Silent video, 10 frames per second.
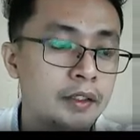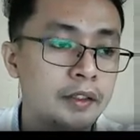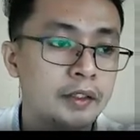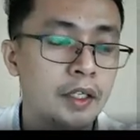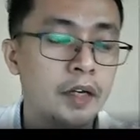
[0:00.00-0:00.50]

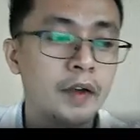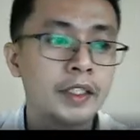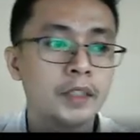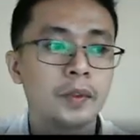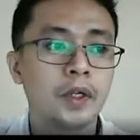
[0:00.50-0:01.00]
So hence
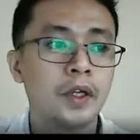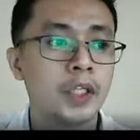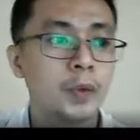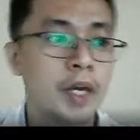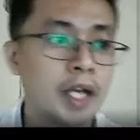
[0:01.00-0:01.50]
we call that
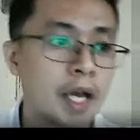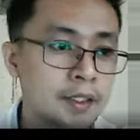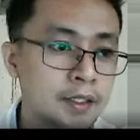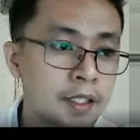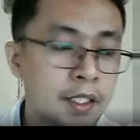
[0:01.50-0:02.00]
one as
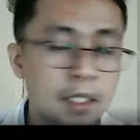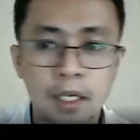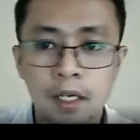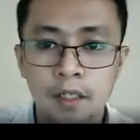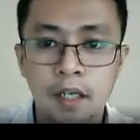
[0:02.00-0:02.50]

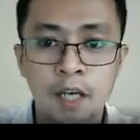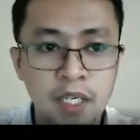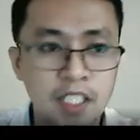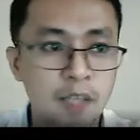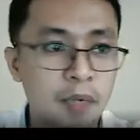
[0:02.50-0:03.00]
comma
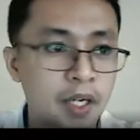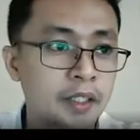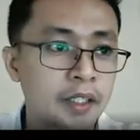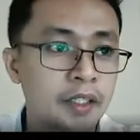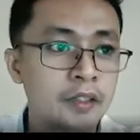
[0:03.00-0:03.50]

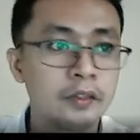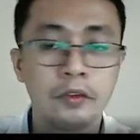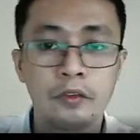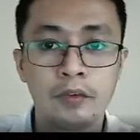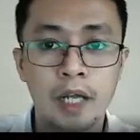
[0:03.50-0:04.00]
separated
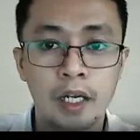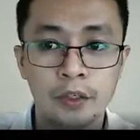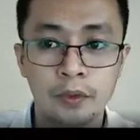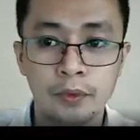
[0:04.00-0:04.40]
value.